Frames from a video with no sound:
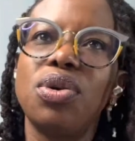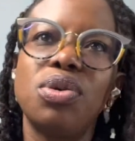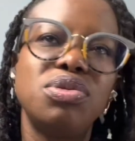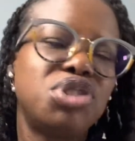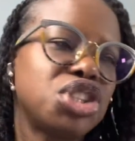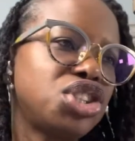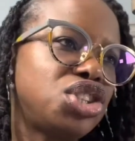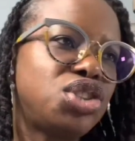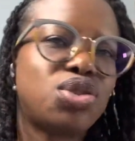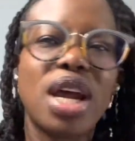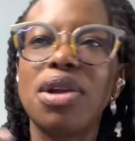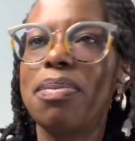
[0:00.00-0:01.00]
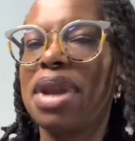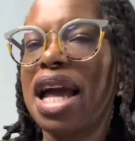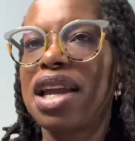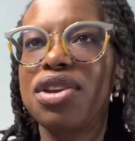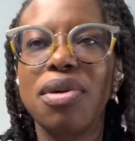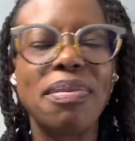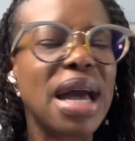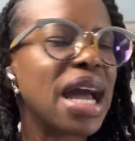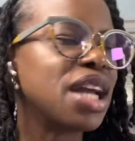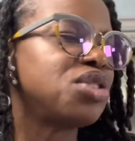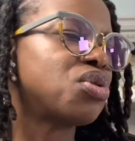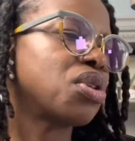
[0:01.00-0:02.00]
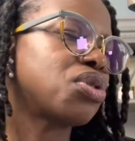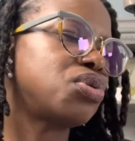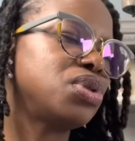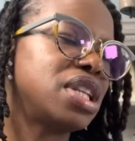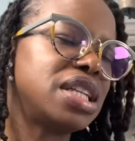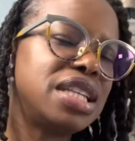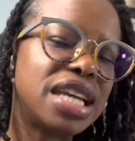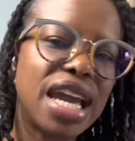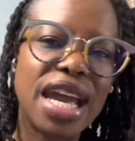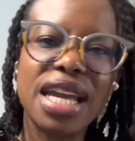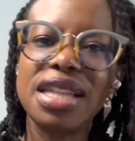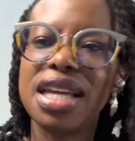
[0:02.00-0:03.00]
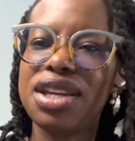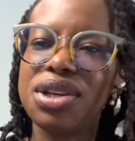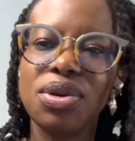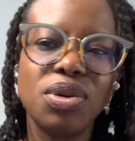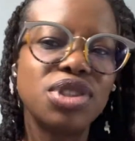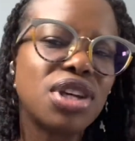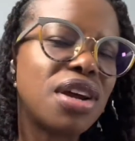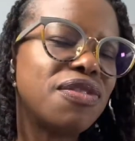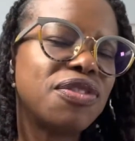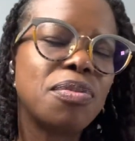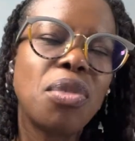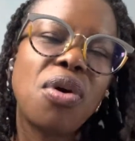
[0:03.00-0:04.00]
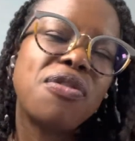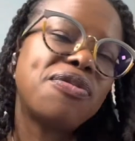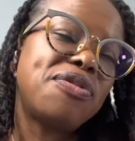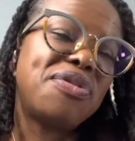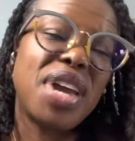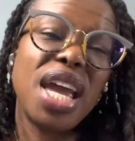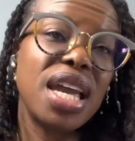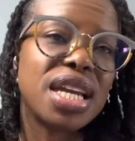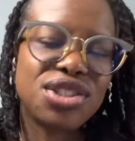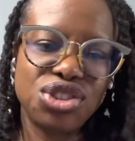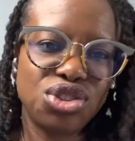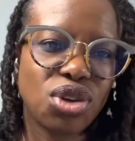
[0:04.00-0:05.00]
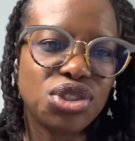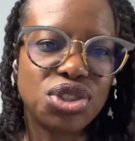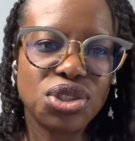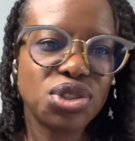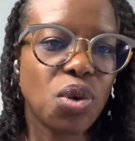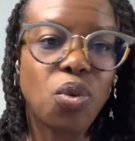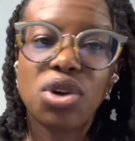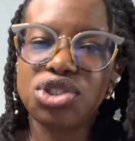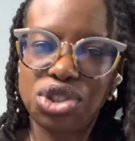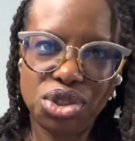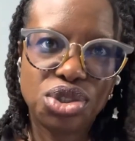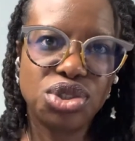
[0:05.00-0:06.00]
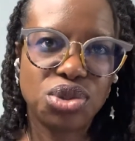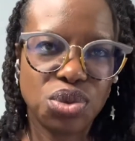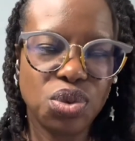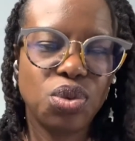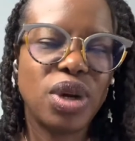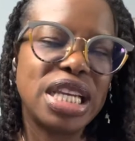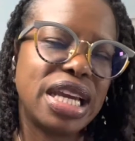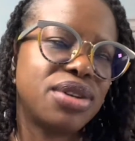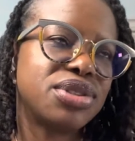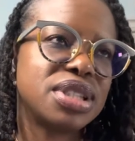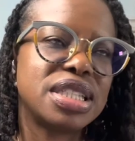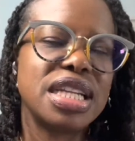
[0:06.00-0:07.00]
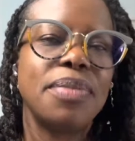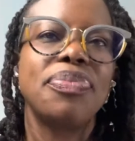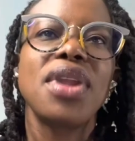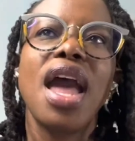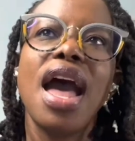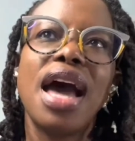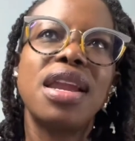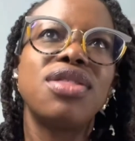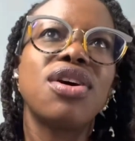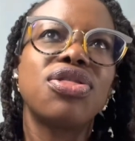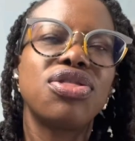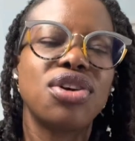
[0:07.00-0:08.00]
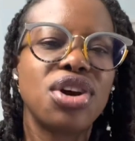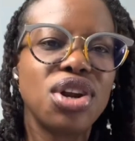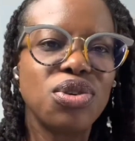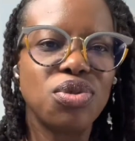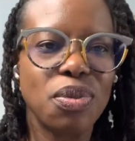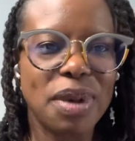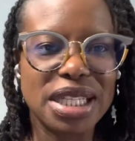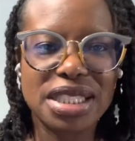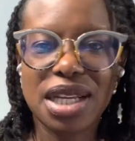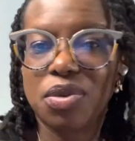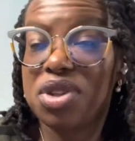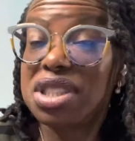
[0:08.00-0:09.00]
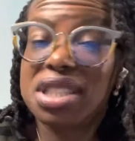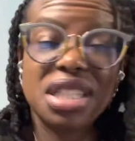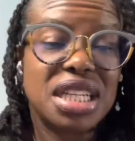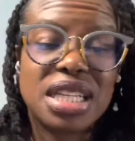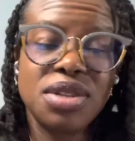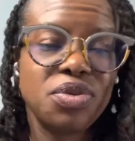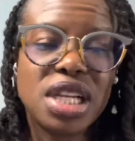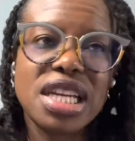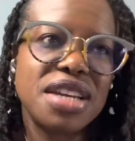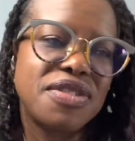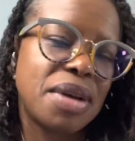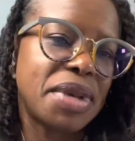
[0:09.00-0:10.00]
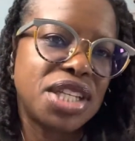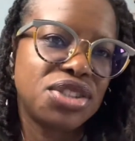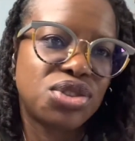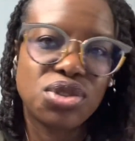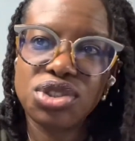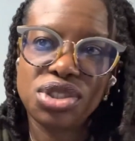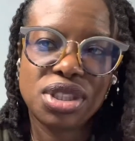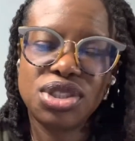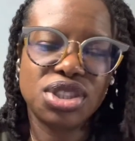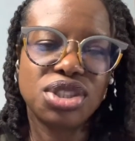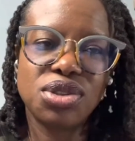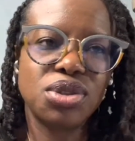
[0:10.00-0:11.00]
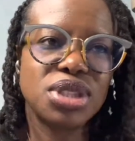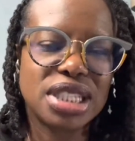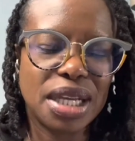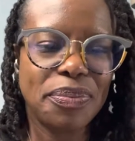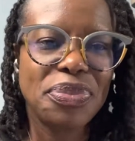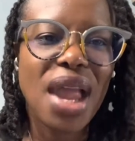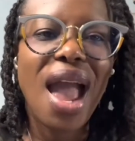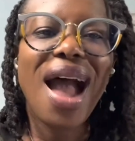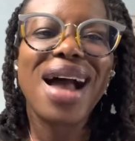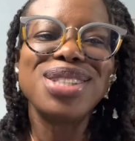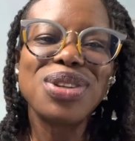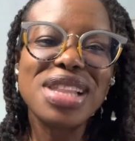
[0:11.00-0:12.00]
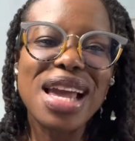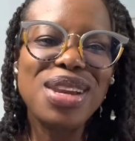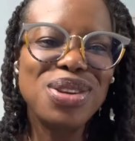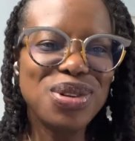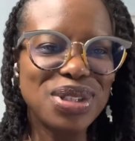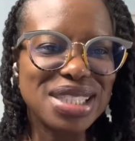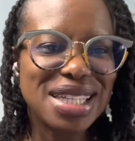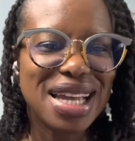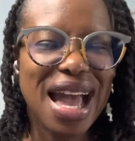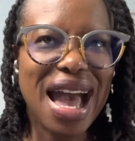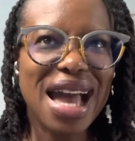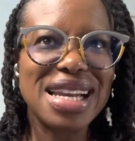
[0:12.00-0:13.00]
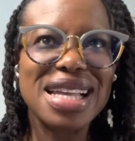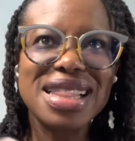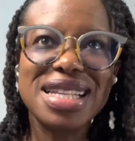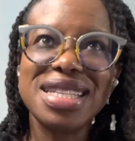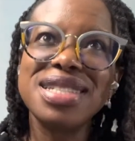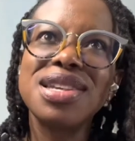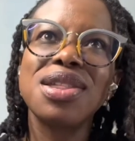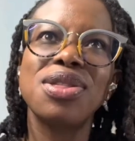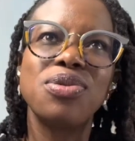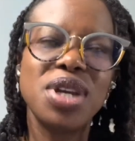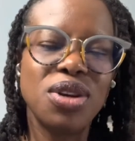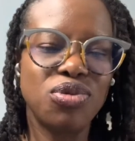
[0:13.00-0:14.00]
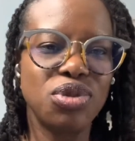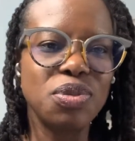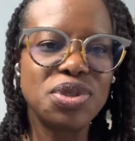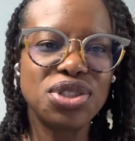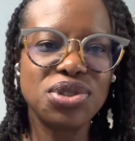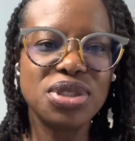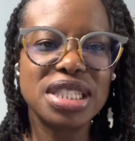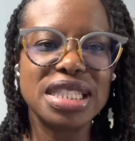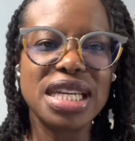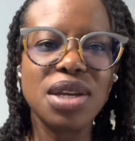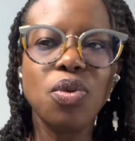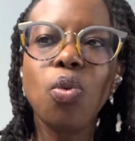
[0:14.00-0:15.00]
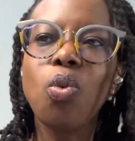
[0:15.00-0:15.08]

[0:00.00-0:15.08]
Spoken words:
just try to blank your mind, run through the day, sort of more vague instructions on what to do when they couldn't sleep. And then the third group, I said, was they didn't really give them any instructions, just go to sleep. And so they looked at these 3 groups to see